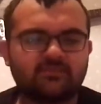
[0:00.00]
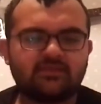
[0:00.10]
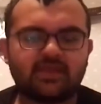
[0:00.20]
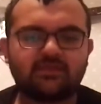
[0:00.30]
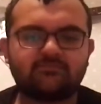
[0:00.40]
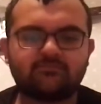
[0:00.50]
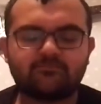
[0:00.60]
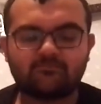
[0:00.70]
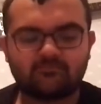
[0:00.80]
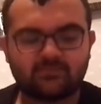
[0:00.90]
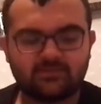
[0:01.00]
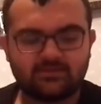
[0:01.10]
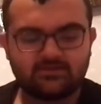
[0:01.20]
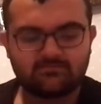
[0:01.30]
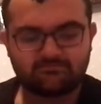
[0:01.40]
Okay.
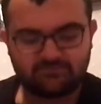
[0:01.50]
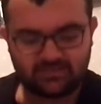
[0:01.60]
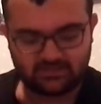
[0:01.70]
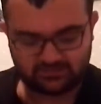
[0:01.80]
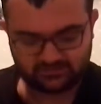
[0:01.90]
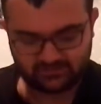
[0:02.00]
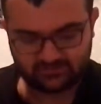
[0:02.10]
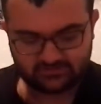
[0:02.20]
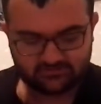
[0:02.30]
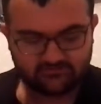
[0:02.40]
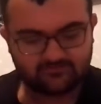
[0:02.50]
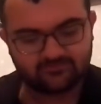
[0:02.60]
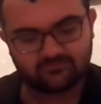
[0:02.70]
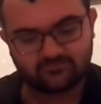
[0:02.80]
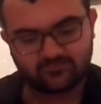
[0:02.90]
PCOS God.
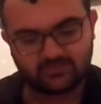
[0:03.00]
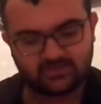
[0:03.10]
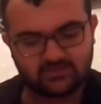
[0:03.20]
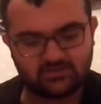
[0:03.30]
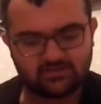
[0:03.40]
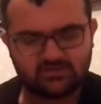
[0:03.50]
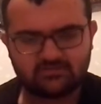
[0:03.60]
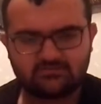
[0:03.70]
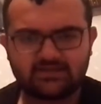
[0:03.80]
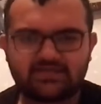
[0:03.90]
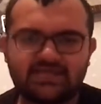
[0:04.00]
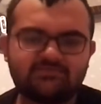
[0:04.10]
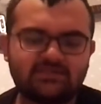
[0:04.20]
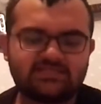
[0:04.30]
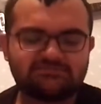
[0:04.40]
My
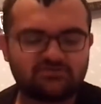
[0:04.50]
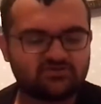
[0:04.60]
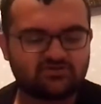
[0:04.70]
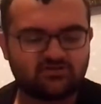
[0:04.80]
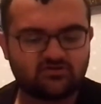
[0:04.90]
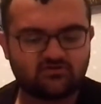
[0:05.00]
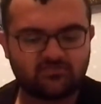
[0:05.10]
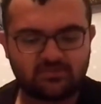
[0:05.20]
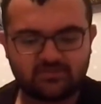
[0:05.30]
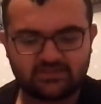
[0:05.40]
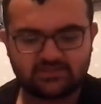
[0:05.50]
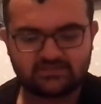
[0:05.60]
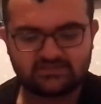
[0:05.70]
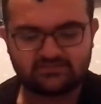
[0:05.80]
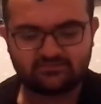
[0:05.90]
name means pure, for my mother
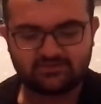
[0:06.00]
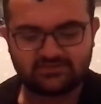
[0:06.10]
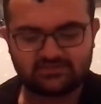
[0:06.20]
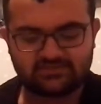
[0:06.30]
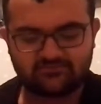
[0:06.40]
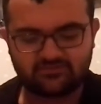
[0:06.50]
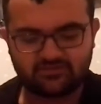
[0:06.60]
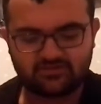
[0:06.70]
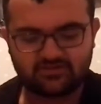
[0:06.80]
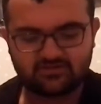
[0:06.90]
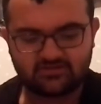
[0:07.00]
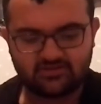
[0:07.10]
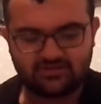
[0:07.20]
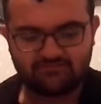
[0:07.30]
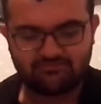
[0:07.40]
is a witless ironic.
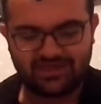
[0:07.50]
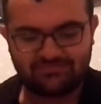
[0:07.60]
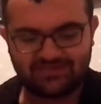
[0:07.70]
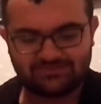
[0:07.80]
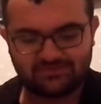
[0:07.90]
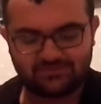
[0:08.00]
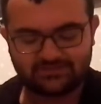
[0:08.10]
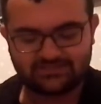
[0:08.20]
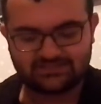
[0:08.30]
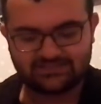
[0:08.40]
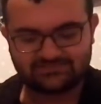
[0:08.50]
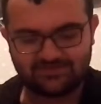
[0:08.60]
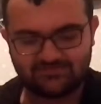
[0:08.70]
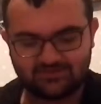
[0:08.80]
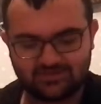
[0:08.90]
Babies, my mother tells
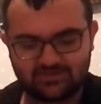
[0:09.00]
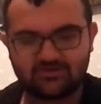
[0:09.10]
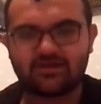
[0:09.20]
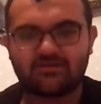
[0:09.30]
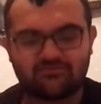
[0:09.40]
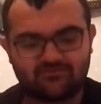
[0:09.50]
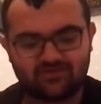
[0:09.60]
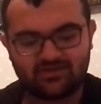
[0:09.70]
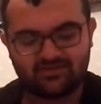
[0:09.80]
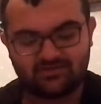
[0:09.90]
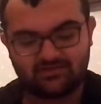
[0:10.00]
me, will cure everything.